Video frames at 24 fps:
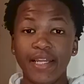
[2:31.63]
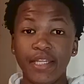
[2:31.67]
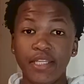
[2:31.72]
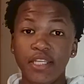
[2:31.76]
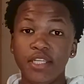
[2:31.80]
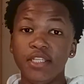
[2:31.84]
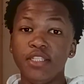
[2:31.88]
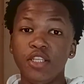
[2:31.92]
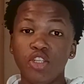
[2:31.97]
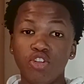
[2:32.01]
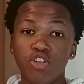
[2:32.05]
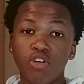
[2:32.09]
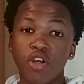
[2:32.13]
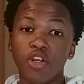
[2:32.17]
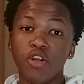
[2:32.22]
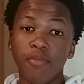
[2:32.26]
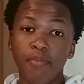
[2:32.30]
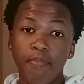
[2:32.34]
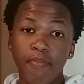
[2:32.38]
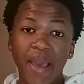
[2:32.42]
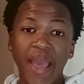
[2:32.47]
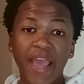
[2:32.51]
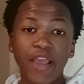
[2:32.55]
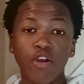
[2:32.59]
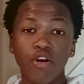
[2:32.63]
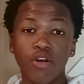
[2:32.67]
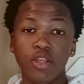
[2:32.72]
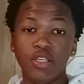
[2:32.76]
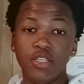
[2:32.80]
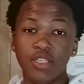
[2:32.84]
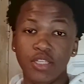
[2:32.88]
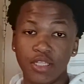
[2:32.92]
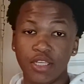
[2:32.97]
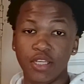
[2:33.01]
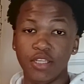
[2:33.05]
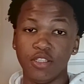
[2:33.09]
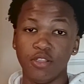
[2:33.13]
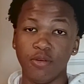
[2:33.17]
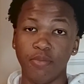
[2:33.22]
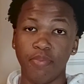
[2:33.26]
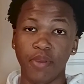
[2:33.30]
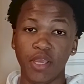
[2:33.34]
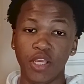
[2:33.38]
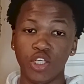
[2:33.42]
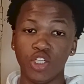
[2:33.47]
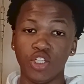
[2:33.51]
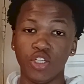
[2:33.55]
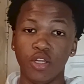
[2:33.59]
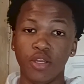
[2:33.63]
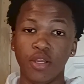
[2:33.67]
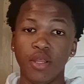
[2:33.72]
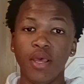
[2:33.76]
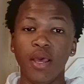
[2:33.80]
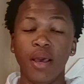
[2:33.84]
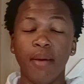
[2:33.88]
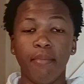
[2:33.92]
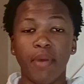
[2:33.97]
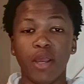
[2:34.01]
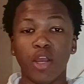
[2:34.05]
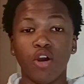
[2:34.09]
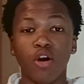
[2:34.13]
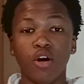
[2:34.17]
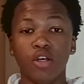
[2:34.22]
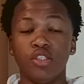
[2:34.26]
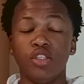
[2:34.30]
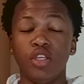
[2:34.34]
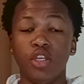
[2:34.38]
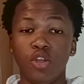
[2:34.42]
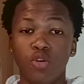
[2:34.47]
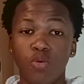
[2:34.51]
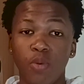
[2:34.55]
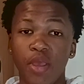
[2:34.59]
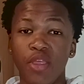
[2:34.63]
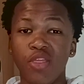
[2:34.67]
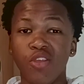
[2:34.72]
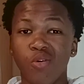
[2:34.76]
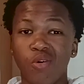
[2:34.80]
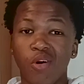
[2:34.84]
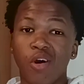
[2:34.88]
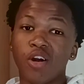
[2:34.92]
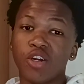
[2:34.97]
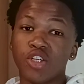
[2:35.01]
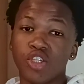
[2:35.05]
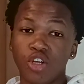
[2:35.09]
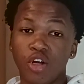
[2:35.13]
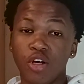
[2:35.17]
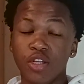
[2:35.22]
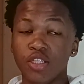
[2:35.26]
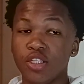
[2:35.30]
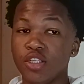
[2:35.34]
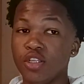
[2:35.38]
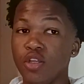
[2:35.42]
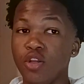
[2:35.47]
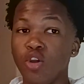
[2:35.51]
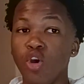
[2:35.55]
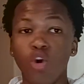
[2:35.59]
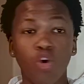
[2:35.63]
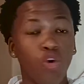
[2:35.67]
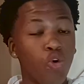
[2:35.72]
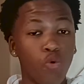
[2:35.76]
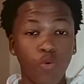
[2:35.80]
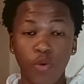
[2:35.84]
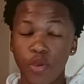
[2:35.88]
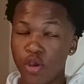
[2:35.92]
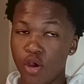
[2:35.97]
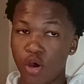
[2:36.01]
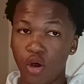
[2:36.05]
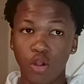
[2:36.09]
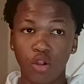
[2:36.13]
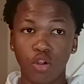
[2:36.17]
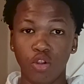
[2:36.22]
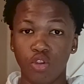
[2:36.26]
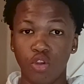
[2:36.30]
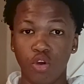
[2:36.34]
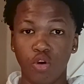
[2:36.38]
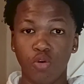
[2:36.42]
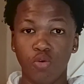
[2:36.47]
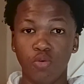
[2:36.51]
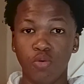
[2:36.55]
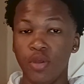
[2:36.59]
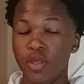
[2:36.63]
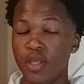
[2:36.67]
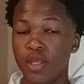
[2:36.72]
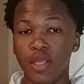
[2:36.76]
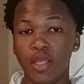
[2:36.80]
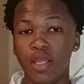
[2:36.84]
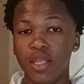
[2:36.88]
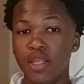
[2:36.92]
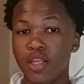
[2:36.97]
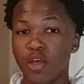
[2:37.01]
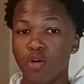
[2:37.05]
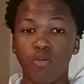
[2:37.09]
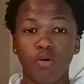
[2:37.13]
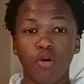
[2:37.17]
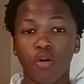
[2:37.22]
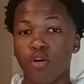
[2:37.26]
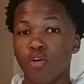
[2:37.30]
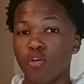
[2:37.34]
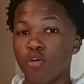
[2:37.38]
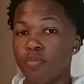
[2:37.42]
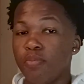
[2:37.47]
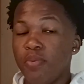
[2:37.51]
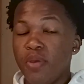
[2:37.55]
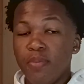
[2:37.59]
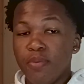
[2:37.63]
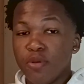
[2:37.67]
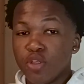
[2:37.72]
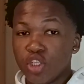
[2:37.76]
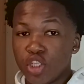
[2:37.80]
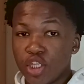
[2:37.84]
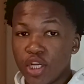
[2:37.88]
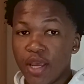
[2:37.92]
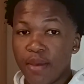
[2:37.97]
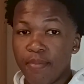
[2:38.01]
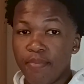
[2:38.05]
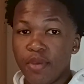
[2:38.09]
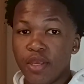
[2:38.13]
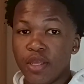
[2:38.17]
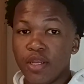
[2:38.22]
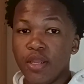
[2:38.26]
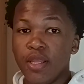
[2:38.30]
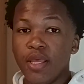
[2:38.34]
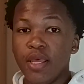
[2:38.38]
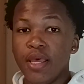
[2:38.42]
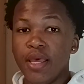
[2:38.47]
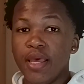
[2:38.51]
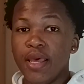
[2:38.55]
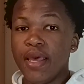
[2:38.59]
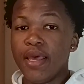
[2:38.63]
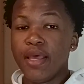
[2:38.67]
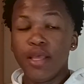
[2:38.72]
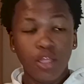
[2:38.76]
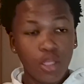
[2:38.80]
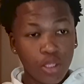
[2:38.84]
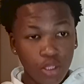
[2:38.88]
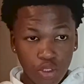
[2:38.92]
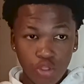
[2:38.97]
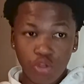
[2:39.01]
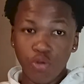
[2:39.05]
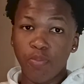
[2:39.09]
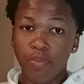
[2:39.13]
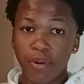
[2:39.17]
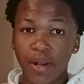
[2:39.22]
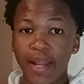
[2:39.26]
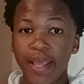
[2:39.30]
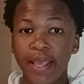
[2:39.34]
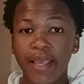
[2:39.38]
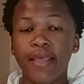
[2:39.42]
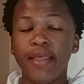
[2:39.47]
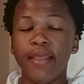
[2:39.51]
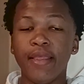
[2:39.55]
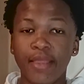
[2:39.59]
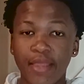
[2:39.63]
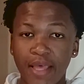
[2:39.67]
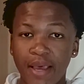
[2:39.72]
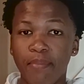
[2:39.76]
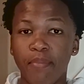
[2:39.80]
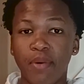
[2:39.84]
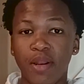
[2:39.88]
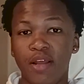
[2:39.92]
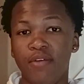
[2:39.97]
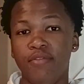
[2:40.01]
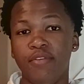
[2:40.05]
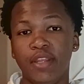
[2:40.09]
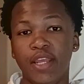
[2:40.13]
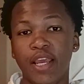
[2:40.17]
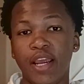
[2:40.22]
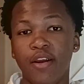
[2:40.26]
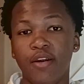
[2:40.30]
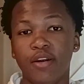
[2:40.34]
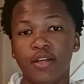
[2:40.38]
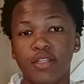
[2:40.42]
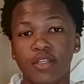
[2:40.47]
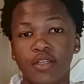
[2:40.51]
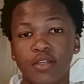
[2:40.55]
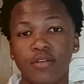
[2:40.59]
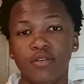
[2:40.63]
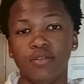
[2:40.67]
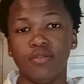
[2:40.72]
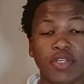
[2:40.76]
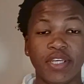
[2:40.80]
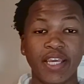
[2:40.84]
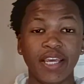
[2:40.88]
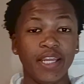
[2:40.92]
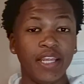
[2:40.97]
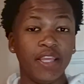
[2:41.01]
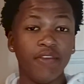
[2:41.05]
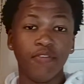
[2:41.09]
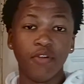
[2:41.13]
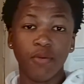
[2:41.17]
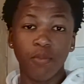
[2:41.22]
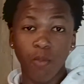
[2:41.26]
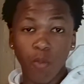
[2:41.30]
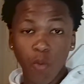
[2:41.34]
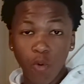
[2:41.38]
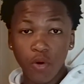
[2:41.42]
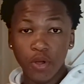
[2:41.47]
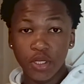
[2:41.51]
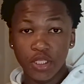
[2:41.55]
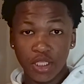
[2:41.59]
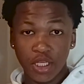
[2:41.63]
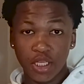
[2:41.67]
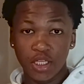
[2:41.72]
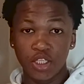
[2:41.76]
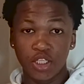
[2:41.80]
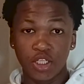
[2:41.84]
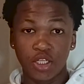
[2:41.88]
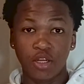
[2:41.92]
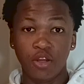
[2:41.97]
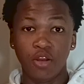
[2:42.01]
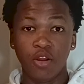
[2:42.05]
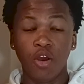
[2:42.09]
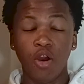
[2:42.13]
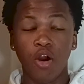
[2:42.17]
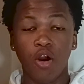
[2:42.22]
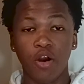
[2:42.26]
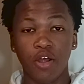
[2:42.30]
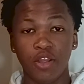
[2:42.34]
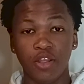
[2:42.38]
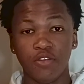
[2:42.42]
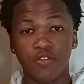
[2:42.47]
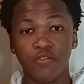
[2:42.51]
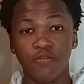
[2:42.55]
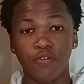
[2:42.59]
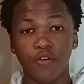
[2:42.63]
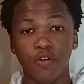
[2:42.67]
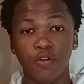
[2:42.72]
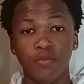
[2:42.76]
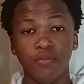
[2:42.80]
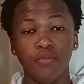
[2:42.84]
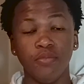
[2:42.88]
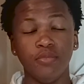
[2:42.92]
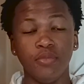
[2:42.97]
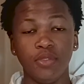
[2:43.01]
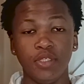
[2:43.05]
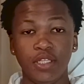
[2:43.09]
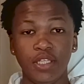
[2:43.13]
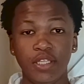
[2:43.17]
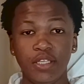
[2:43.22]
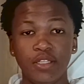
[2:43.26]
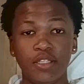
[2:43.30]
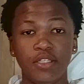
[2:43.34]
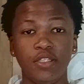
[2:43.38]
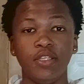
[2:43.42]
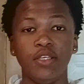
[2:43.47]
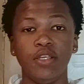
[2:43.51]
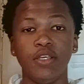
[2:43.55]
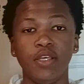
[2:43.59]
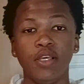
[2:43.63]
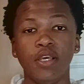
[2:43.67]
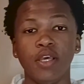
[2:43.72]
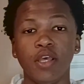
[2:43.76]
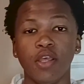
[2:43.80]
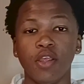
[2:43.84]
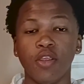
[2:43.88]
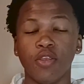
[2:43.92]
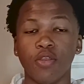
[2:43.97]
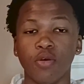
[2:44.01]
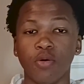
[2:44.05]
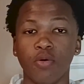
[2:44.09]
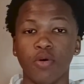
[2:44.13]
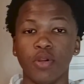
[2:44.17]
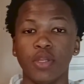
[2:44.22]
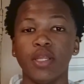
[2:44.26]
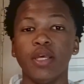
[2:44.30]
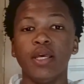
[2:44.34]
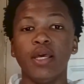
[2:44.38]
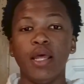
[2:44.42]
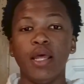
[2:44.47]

And DC tried to bank on this anticipation by casting Dwayne The Rock Johnson, who we all know, the quote-unquote people's champion, to play that beloved character. To get even more attention on this film, DC thought,